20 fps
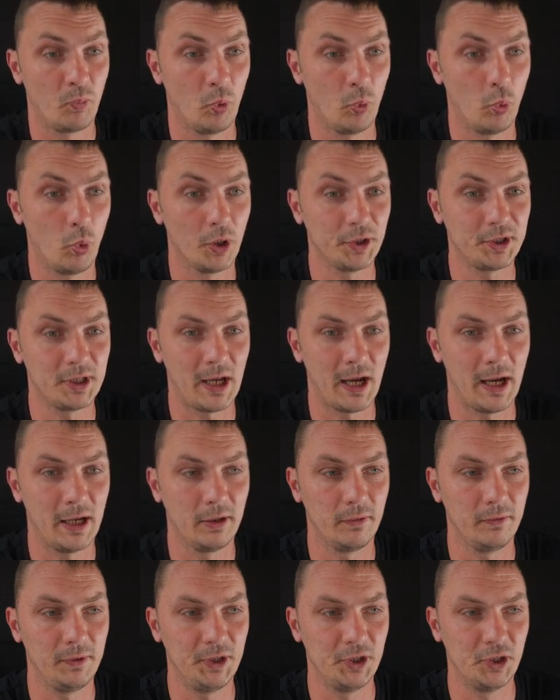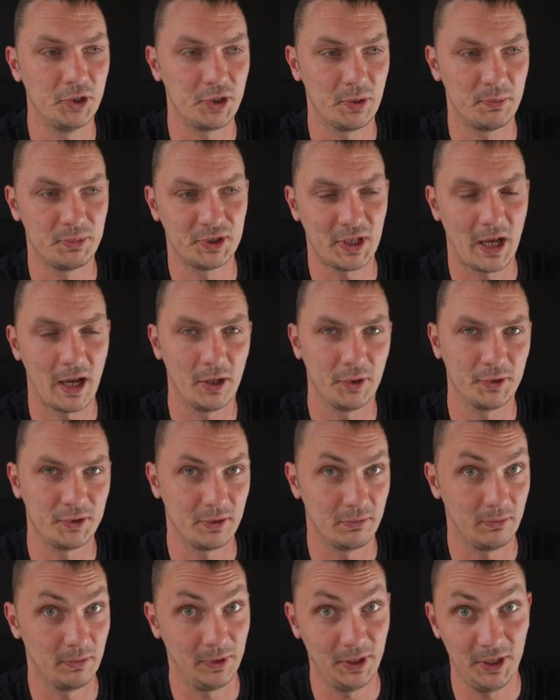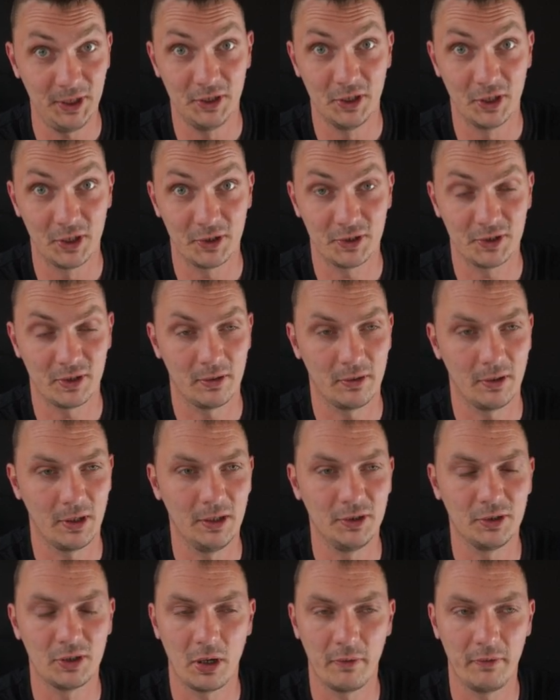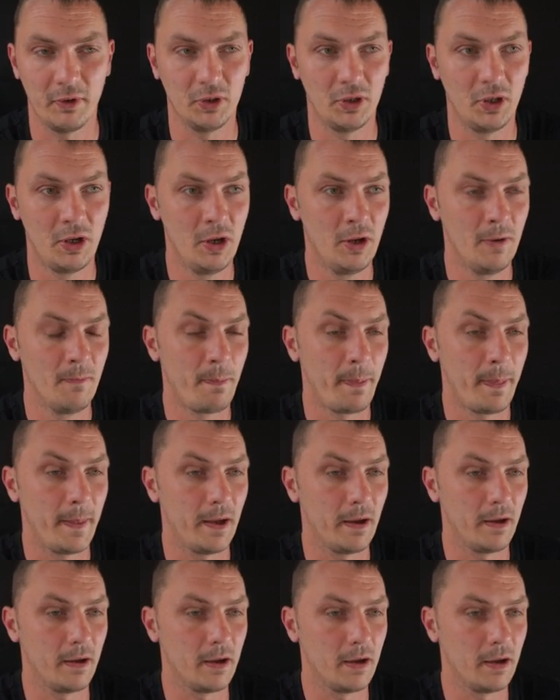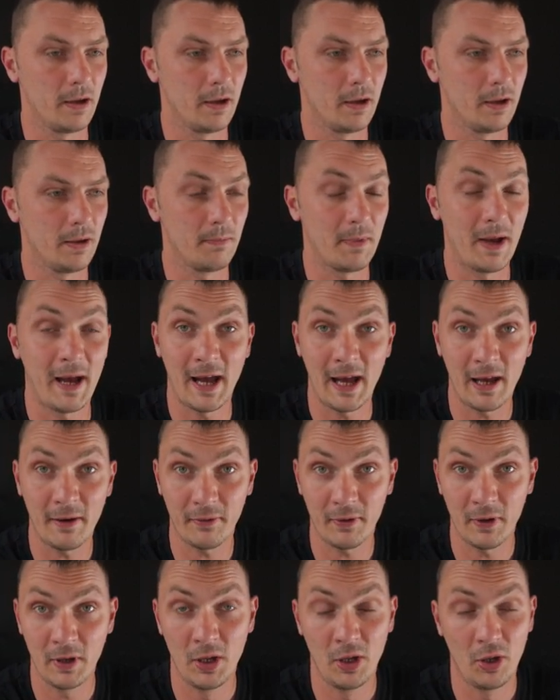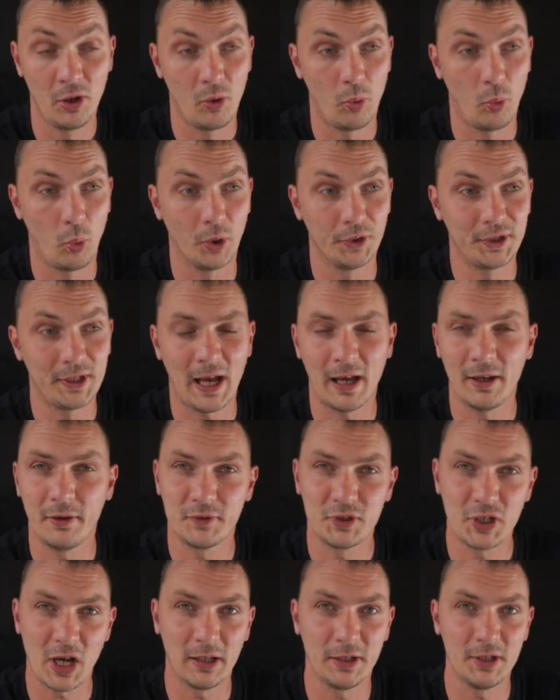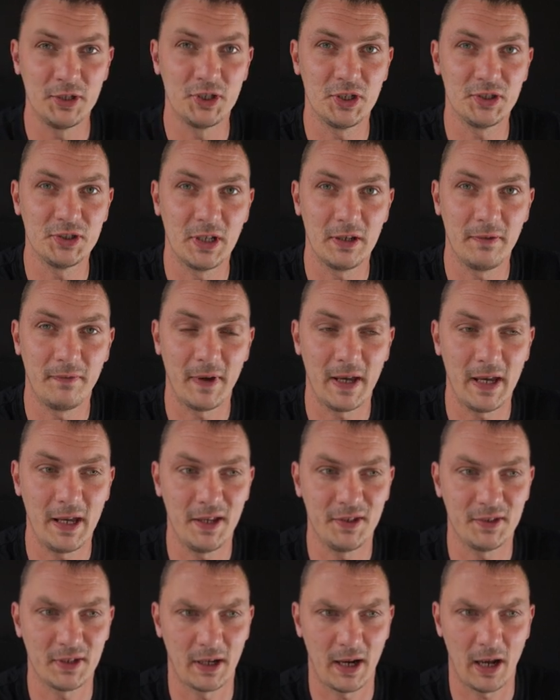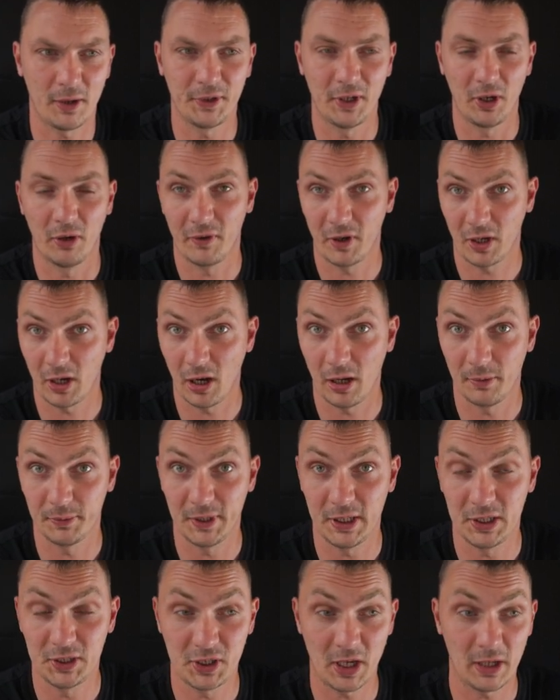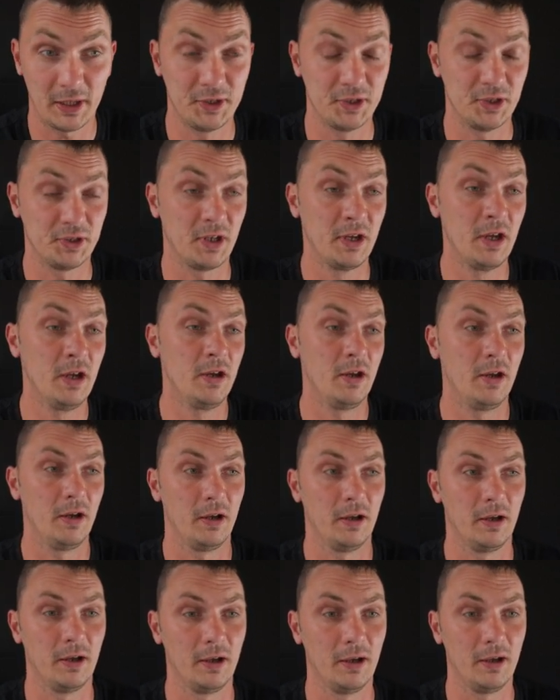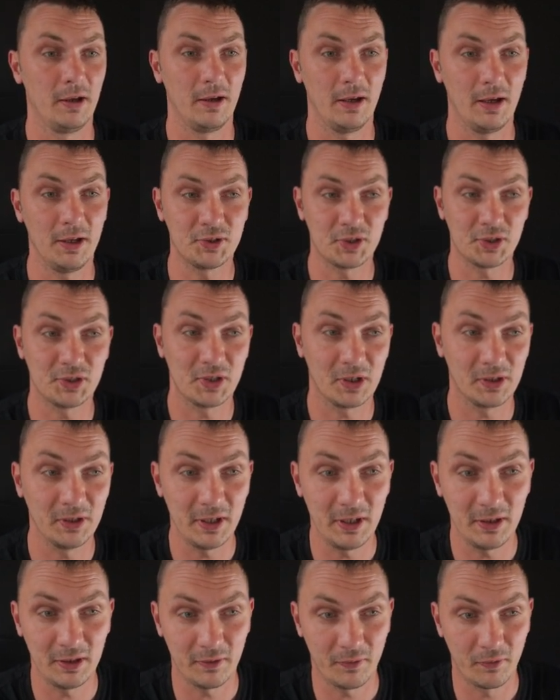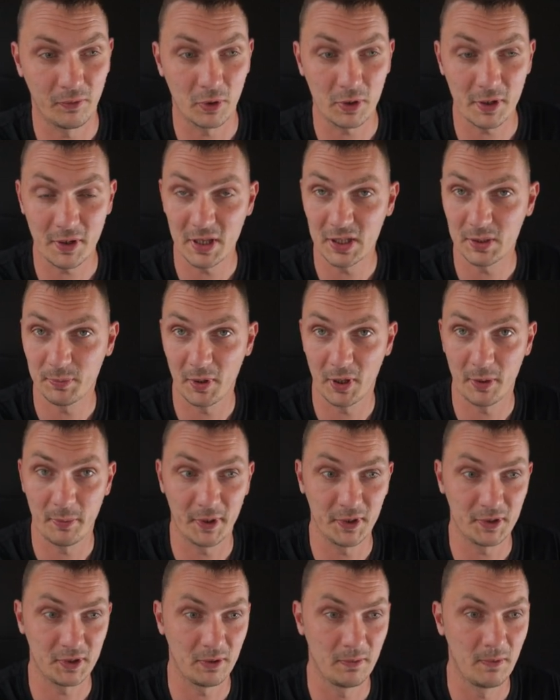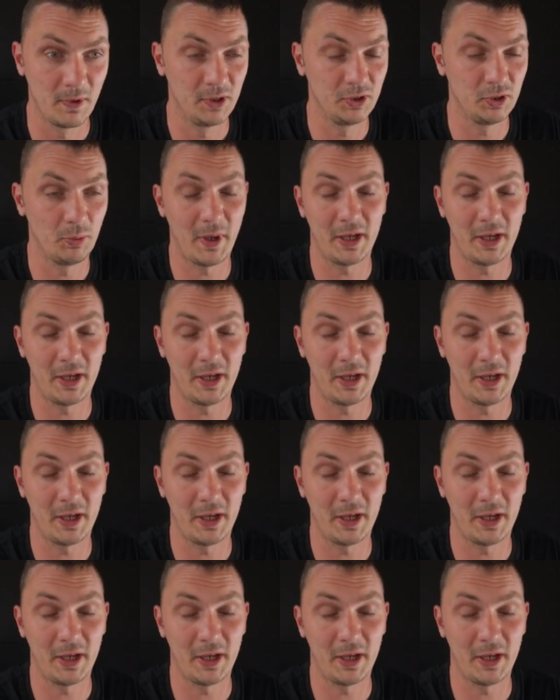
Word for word: what kind of leadership styles leaders interviewed uh, have, what kind of challenges they face and how they overcome these challenges. Uh, interestingly, for this purpose, to